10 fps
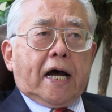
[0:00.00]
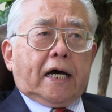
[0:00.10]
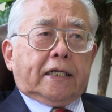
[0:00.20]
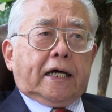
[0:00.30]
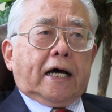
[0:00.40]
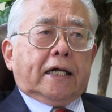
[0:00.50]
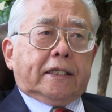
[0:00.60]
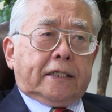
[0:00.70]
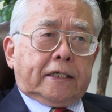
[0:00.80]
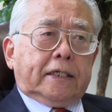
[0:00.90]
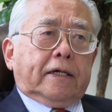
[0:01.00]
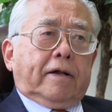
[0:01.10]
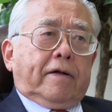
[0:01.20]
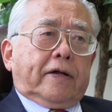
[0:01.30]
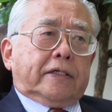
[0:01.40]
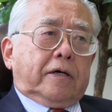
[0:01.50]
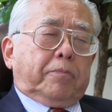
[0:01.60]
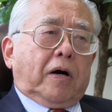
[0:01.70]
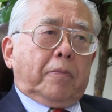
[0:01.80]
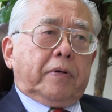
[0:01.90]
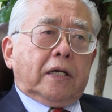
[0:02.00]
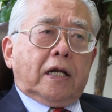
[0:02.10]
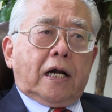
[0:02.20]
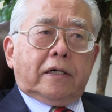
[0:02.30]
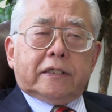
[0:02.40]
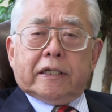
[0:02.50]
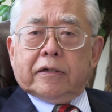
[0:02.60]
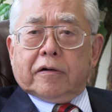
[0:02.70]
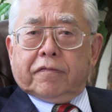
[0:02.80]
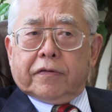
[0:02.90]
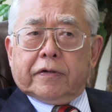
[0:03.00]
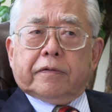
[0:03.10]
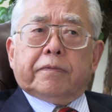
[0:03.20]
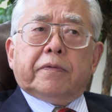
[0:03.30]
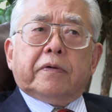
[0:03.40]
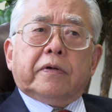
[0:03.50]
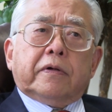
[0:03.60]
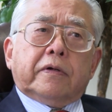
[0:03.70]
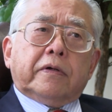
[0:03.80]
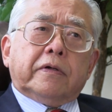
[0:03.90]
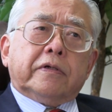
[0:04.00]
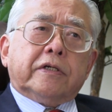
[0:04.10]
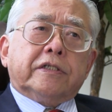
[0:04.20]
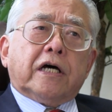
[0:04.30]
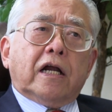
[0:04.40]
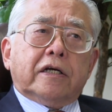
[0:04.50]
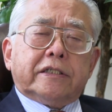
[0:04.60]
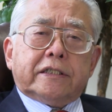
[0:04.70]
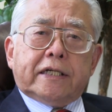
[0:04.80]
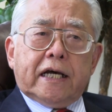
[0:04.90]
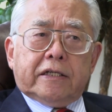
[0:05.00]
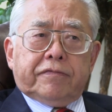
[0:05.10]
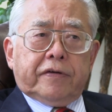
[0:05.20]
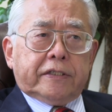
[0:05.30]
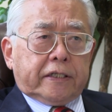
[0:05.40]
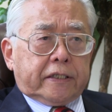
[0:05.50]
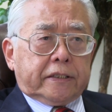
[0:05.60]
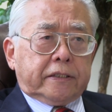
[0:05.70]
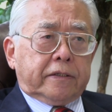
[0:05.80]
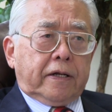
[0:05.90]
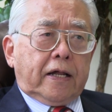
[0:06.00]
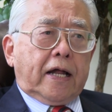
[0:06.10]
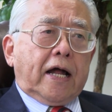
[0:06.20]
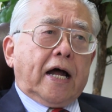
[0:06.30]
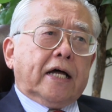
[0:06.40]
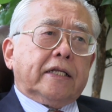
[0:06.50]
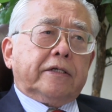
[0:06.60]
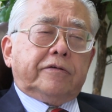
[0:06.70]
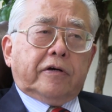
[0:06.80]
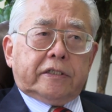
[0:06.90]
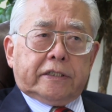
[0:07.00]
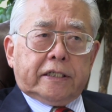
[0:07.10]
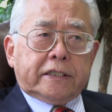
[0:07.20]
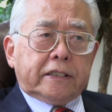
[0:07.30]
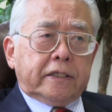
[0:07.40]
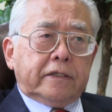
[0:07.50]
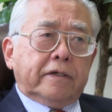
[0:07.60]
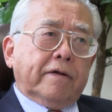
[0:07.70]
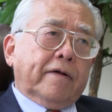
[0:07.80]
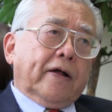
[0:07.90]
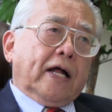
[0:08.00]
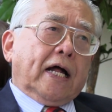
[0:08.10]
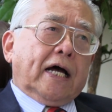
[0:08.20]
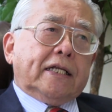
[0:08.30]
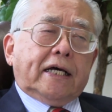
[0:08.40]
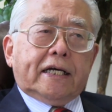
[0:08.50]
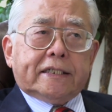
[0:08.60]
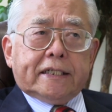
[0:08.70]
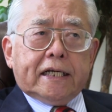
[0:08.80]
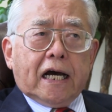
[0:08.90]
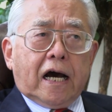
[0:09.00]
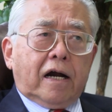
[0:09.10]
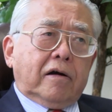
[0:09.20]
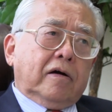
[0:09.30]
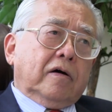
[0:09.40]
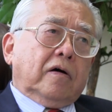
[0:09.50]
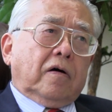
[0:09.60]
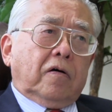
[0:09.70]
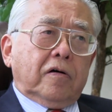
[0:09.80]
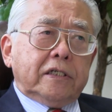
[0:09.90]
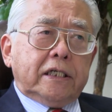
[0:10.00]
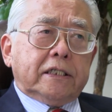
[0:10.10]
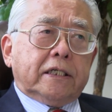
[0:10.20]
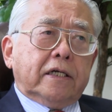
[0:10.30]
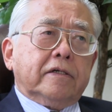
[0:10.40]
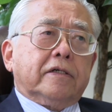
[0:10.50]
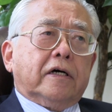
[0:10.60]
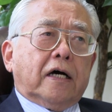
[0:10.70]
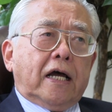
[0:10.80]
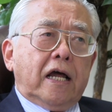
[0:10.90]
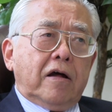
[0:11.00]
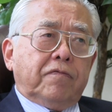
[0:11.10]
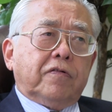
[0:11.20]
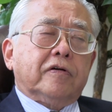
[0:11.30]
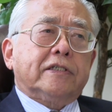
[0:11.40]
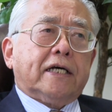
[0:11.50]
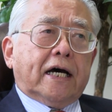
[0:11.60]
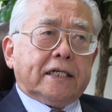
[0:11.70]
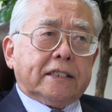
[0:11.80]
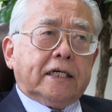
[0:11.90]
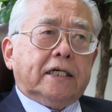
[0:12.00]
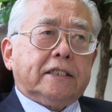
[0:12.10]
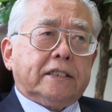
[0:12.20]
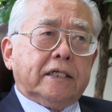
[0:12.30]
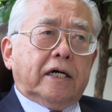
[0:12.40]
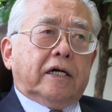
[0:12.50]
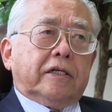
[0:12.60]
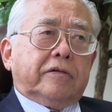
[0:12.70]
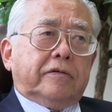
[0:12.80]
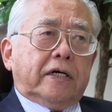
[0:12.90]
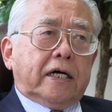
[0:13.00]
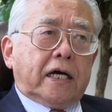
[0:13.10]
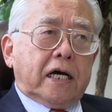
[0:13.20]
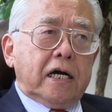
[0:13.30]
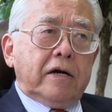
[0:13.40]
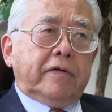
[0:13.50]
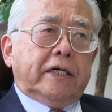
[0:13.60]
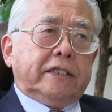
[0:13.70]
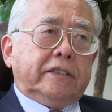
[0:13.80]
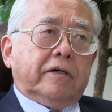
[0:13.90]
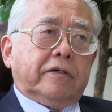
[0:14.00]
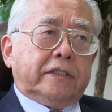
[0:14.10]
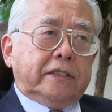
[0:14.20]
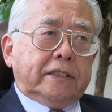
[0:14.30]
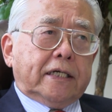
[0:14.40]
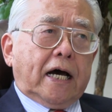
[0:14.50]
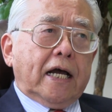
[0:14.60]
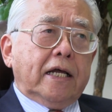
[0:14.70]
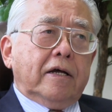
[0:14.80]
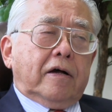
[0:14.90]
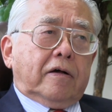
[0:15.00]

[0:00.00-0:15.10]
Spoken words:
and at the popularity of the solid state physics and the transistor and the SCR, all these things, Air Force asked us to encourage or design,